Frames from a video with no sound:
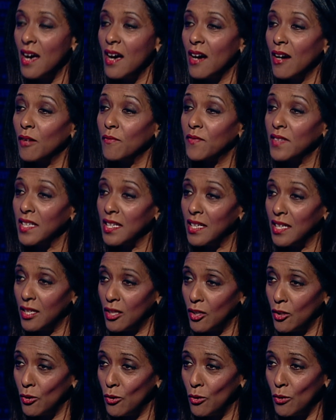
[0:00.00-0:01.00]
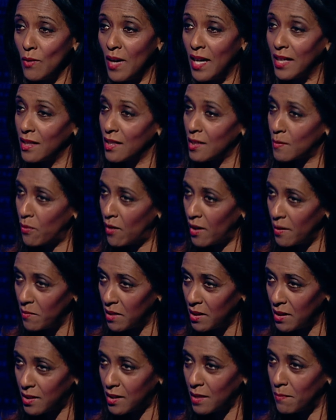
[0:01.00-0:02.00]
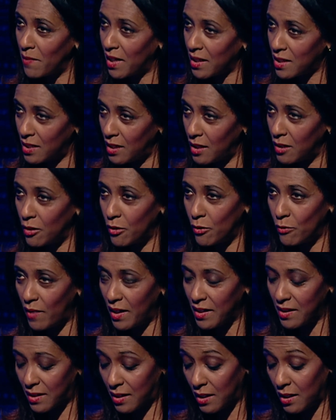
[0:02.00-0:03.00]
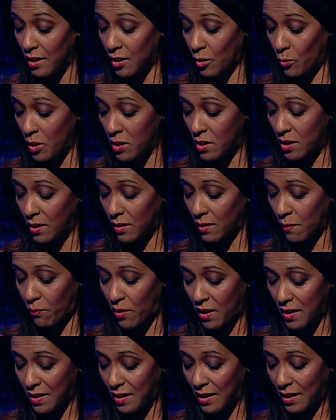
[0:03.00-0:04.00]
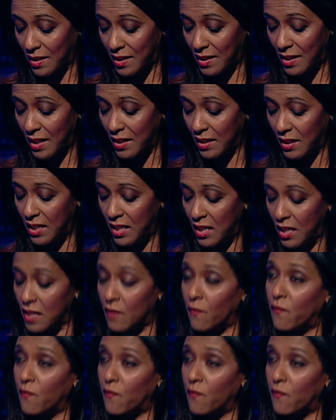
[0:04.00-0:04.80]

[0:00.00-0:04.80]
of the EU, and its Prime Minister Matteo Renzi is quoted in the press as saying he is